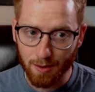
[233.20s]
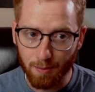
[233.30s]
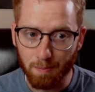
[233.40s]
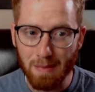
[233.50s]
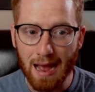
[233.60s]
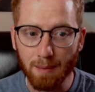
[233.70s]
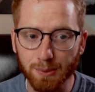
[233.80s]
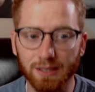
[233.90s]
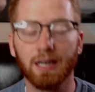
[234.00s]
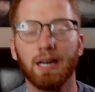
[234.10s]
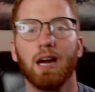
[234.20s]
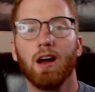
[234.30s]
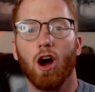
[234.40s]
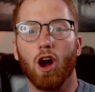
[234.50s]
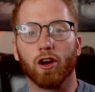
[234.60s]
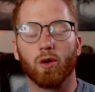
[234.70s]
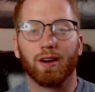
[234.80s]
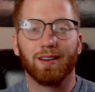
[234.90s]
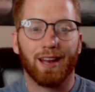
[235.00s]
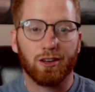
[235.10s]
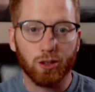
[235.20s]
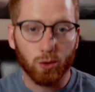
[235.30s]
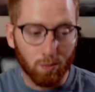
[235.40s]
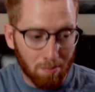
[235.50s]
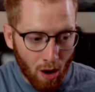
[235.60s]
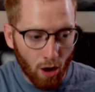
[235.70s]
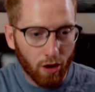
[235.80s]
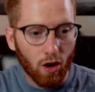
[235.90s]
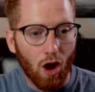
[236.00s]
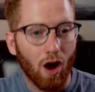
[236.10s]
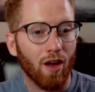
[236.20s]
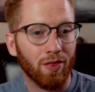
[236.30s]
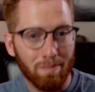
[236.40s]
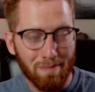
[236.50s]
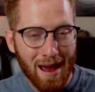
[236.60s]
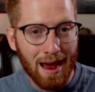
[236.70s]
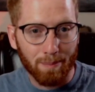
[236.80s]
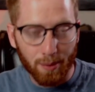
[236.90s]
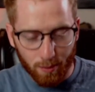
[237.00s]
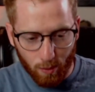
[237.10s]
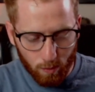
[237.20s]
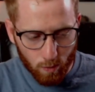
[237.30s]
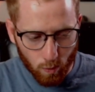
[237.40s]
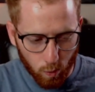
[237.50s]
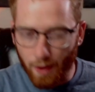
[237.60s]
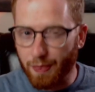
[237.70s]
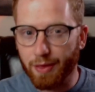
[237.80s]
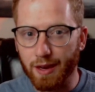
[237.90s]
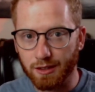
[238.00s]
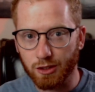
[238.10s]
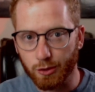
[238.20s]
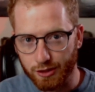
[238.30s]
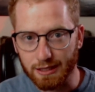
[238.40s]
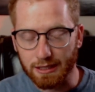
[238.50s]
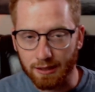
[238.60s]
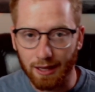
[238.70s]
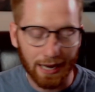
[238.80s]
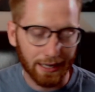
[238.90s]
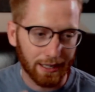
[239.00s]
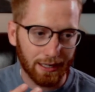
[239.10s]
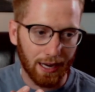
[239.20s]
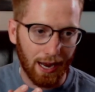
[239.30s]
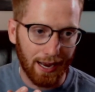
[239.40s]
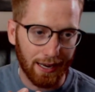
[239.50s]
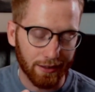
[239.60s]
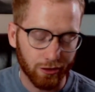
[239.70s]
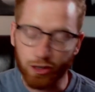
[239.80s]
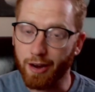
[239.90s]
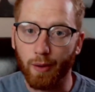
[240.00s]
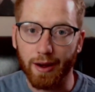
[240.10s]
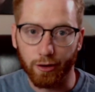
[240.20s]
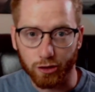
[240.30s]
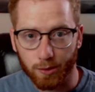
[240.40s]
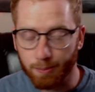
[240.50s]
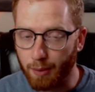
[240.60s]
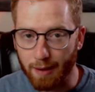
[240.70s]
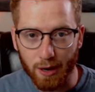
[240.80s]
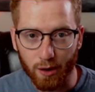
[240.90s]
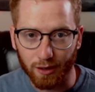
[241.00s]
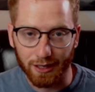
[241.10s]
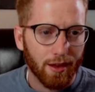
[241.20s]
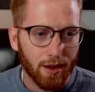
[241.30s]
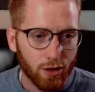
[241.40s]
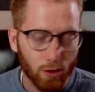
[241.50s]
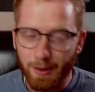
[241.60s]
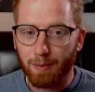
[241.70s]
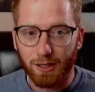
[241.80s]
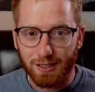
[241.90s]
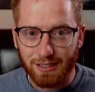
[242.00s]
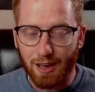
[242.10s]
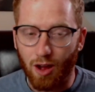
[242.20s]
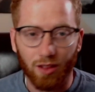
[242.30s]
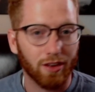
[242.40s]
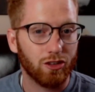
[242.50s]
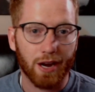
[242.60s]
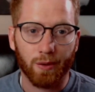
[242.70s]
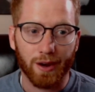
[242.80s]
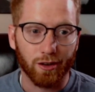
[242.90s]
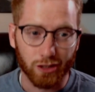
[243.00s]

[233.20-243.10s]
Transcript: Maps are going to let you mark on the map what things you seek, like generators primarily. You'll be able to see all the generators